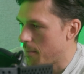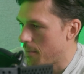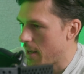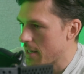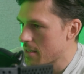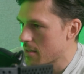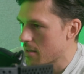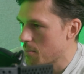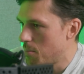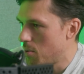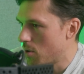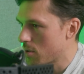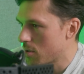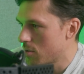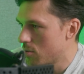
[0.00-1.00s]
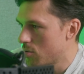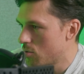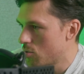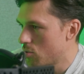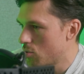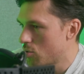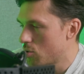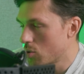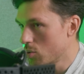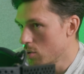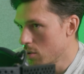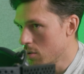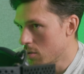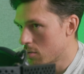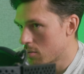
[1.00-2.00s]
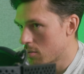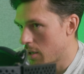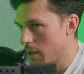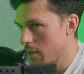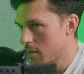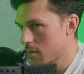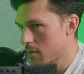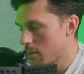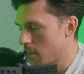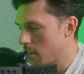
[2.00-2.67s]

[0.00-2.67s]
that's an important tool, right?